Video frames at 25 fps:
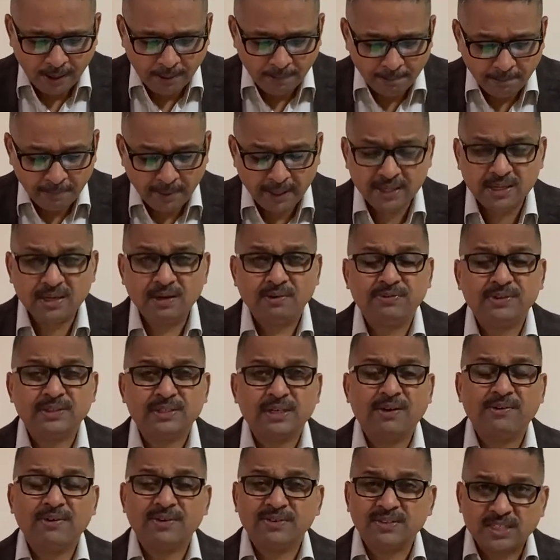Many of us
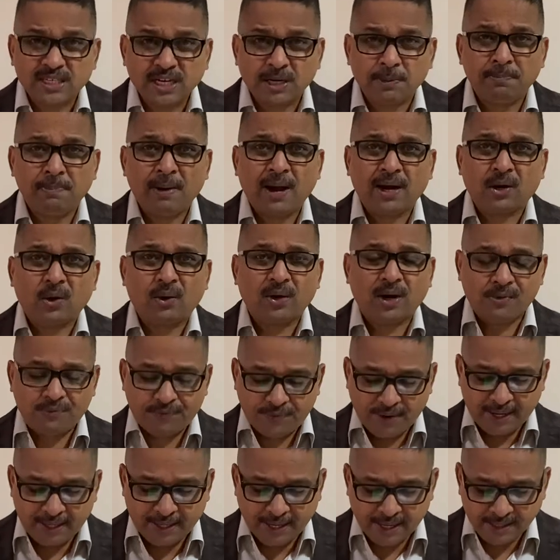have a setback on our
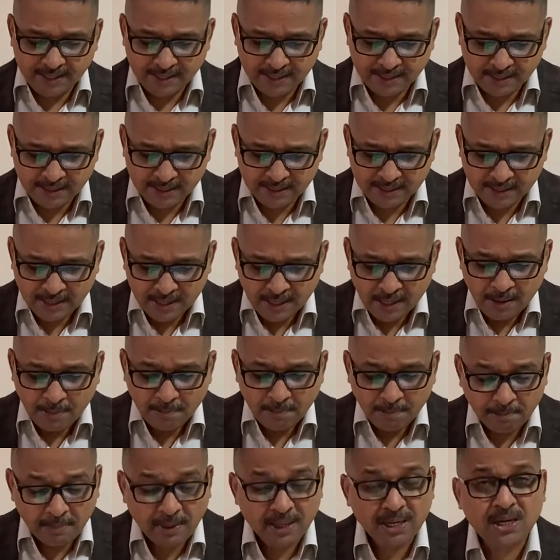finances.
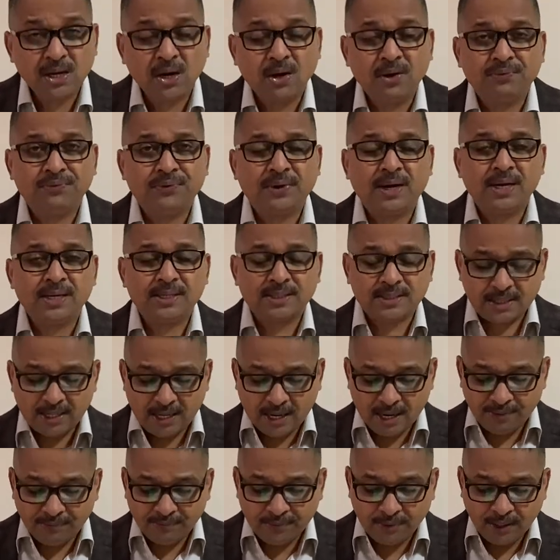Many of us
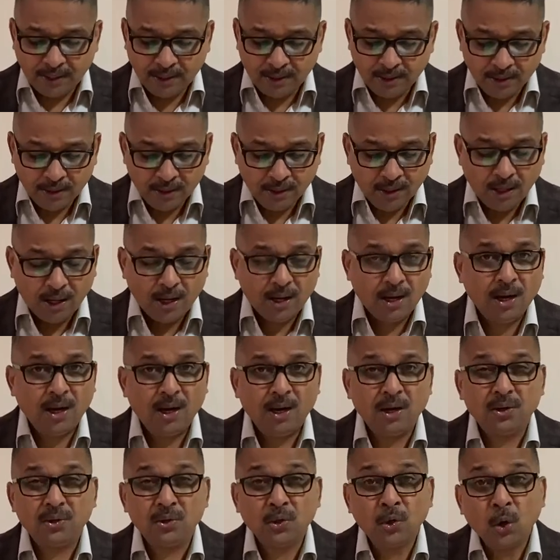have uh,
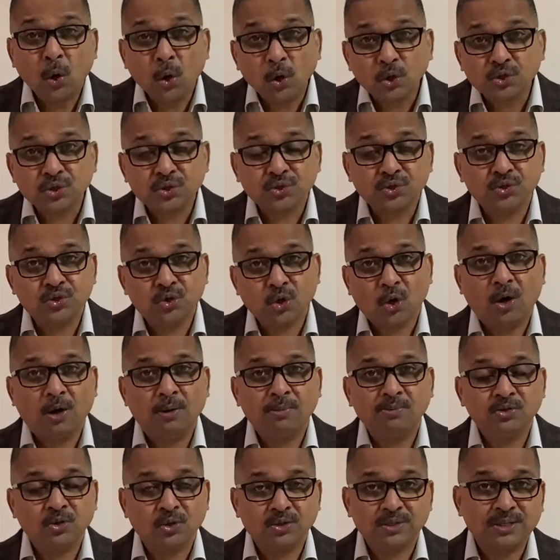uh, lost
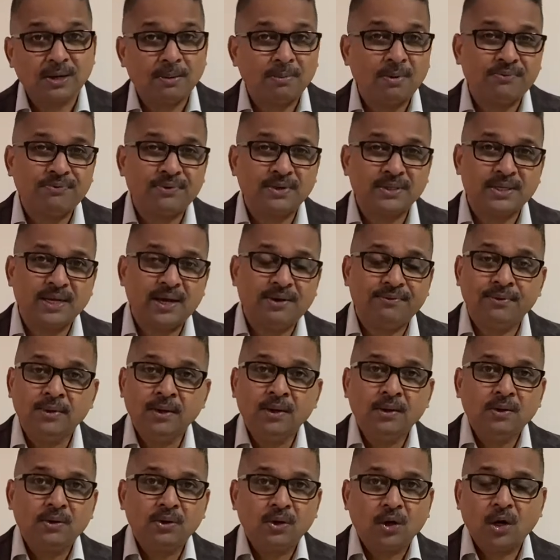jobs, or some of us have
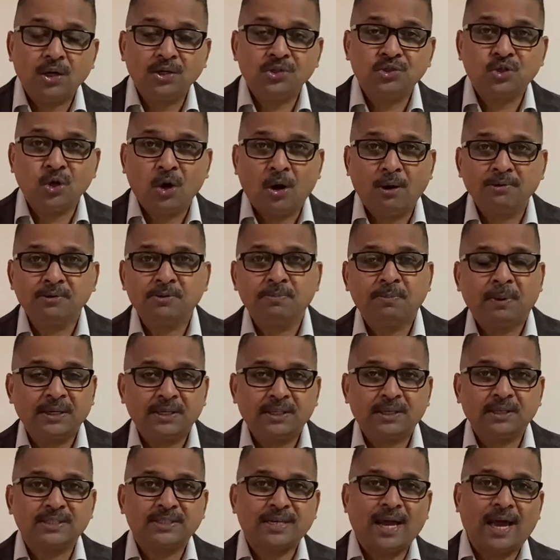got jobs, but
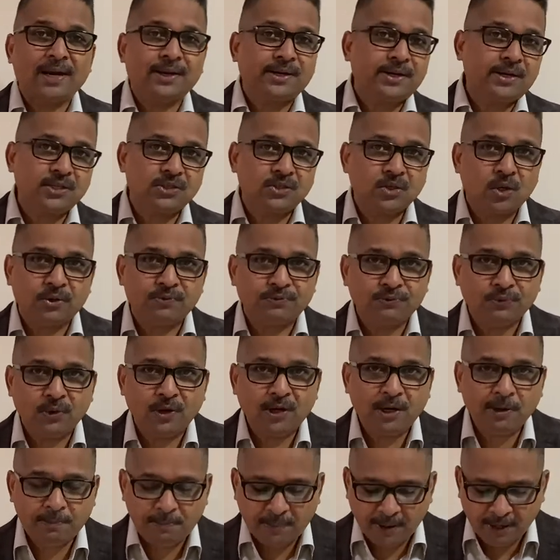the salary is not
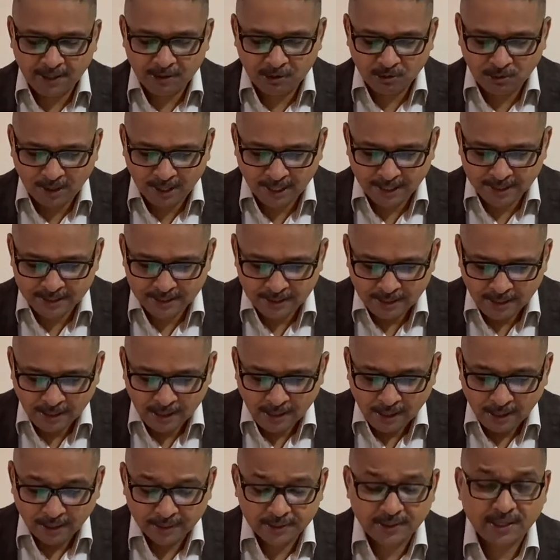fully paid to us.
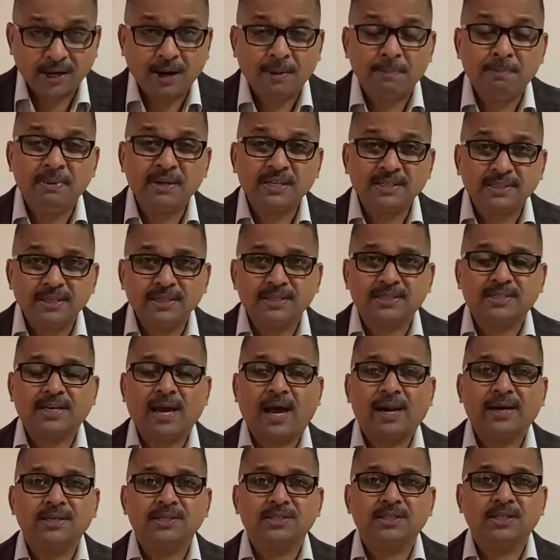There are business
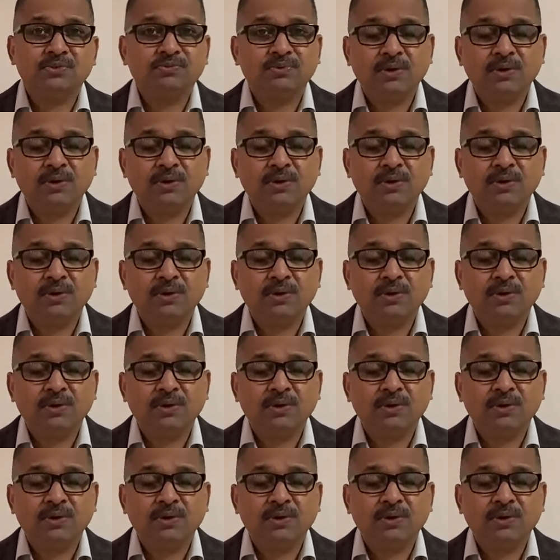challenges.